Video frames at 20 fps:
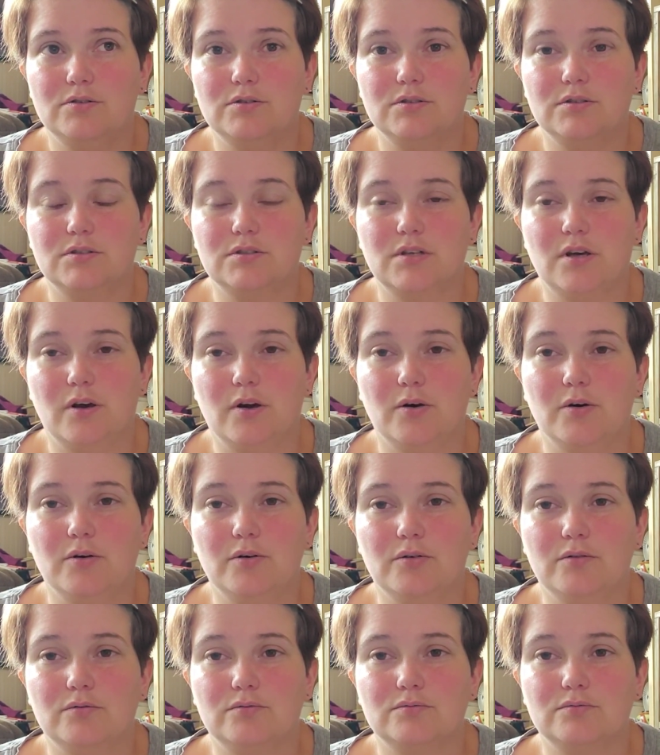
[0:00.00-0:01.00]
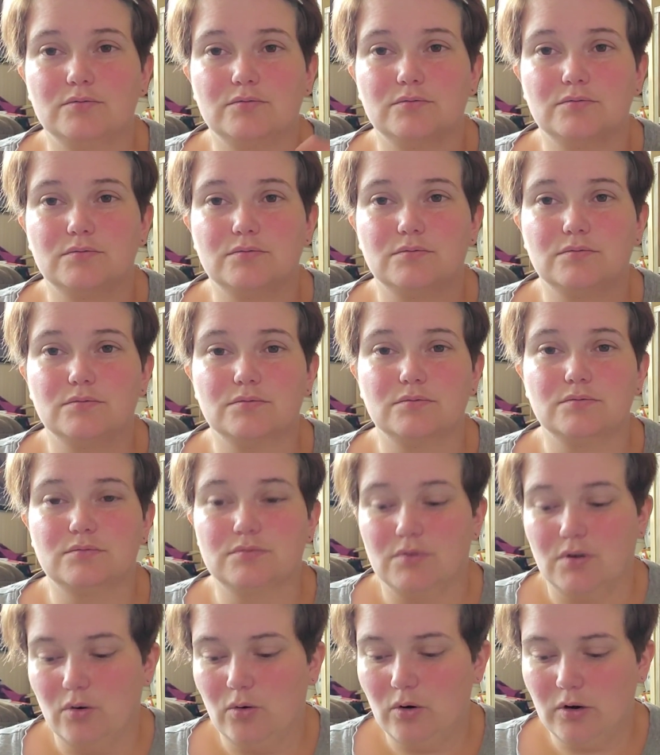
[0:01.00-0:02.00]
So,
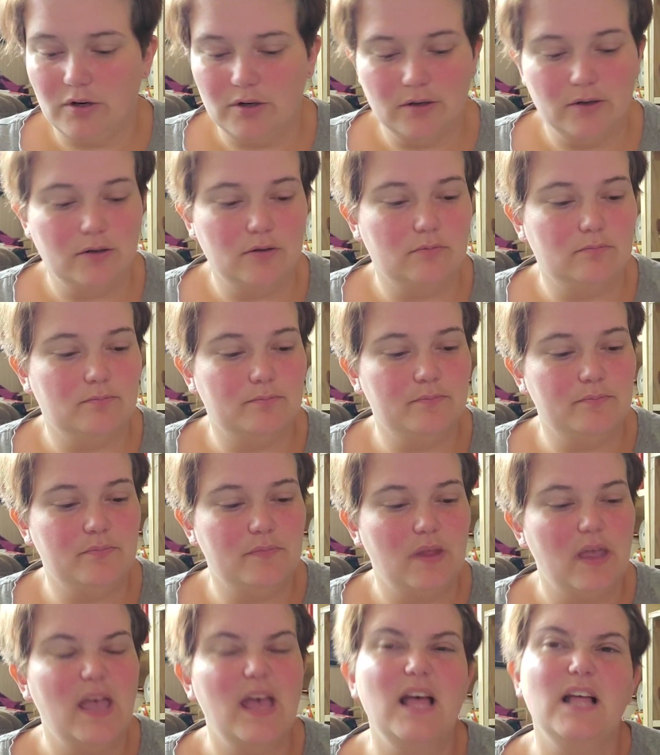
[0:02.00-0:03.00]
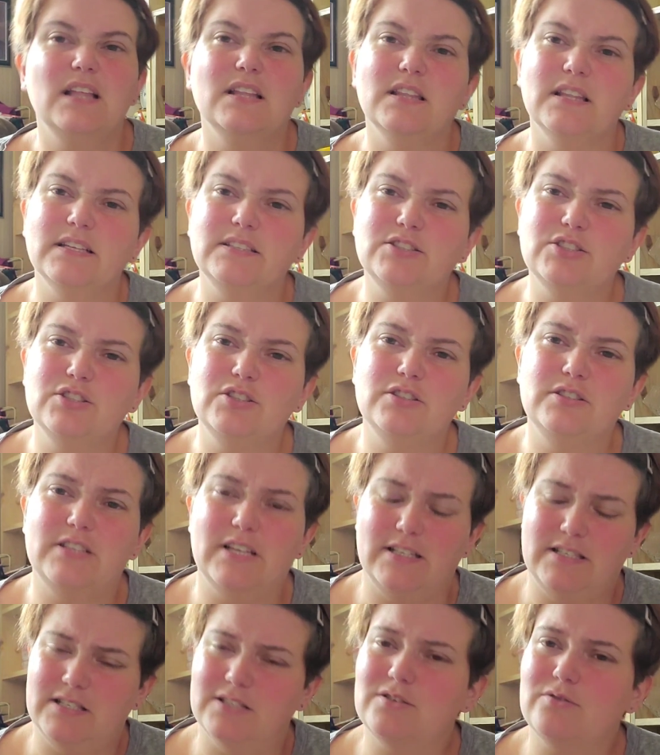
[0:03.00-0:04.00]
or
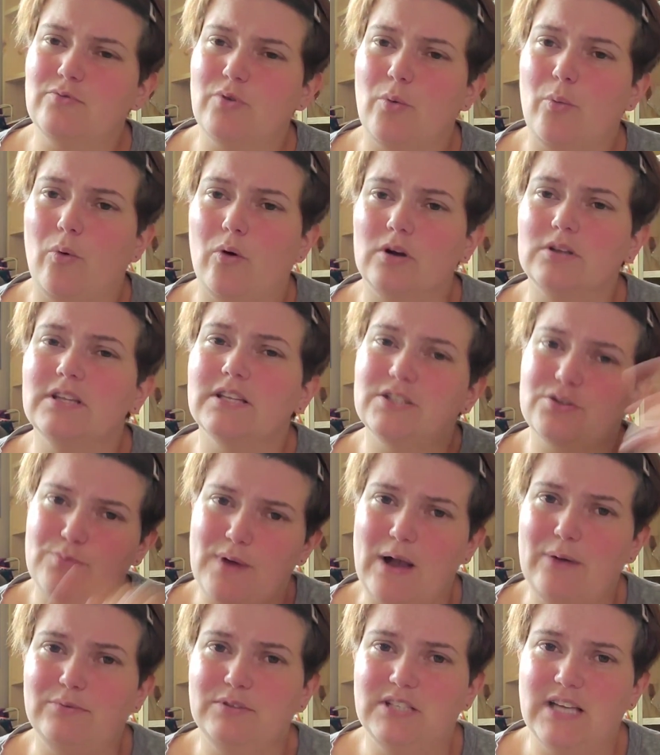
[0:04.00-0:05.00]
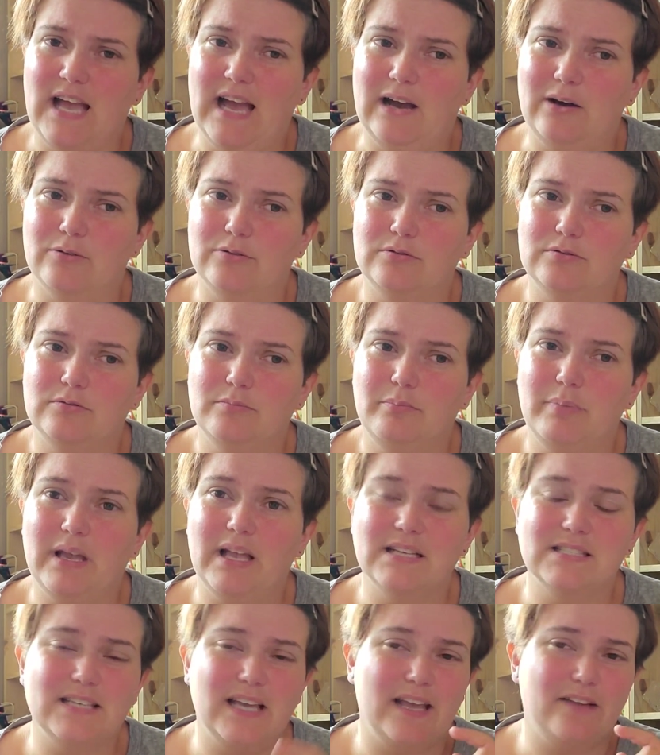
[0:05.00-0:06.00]
since it's a reward, let's round down,
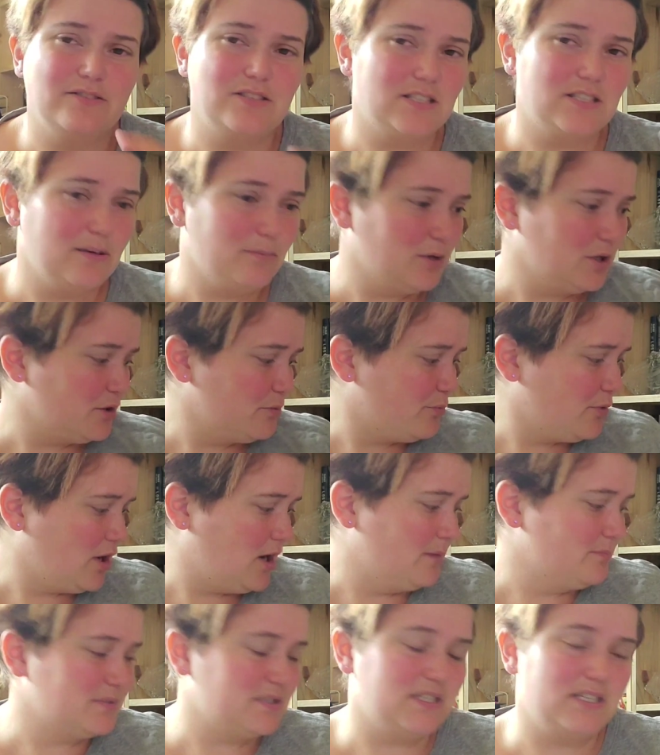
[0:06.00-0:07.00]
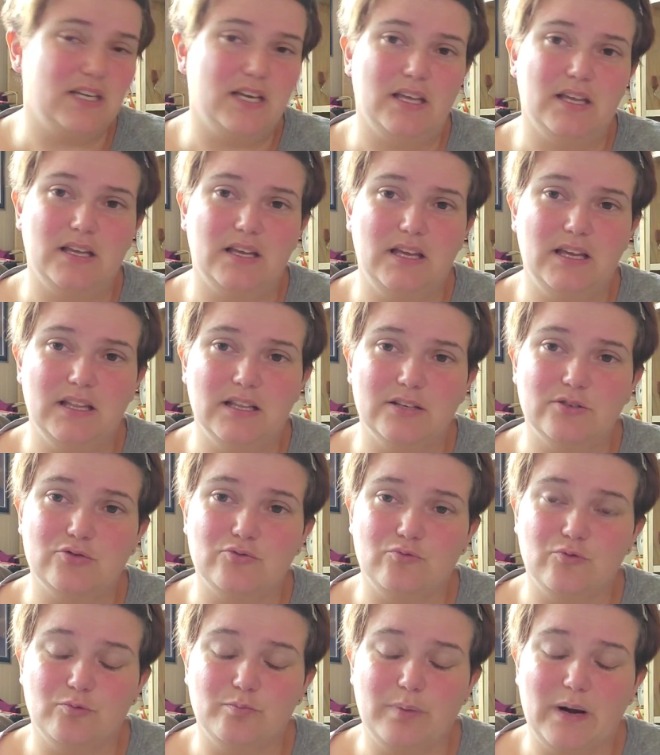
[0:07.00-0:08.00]
because I have similar prompts to in the
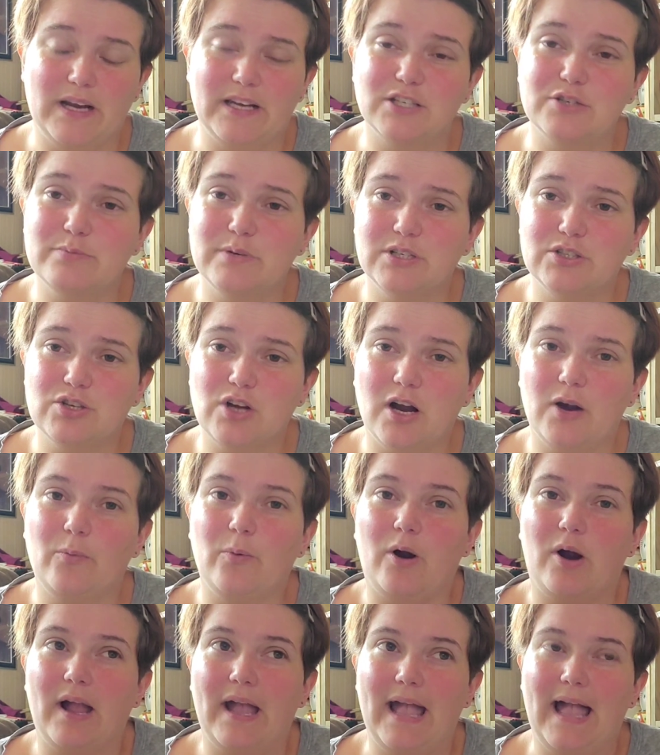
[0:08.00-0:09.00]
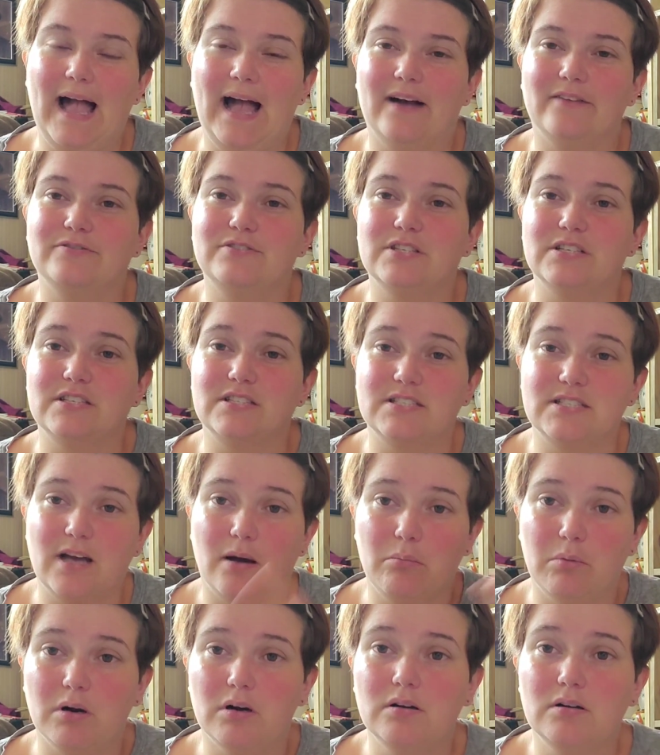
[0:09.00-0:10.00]
punishment jar where I have to
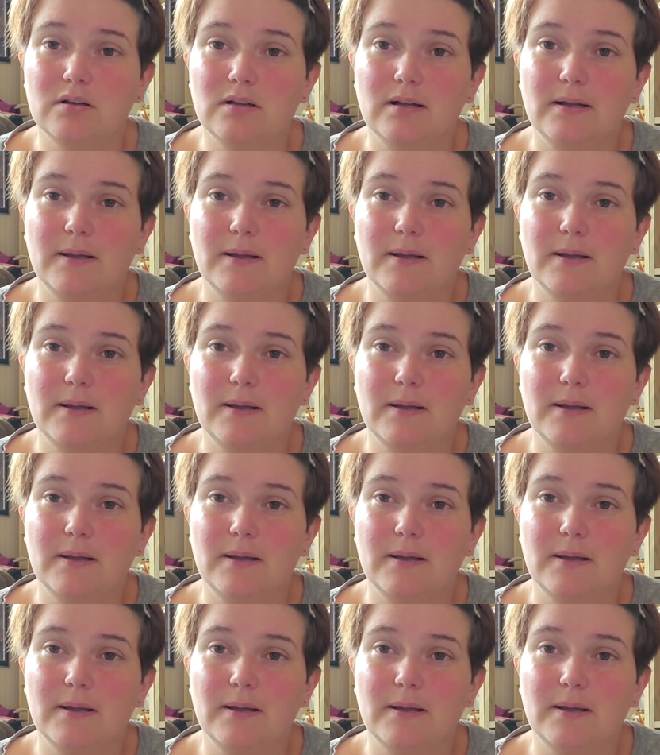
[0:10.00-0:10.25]
double,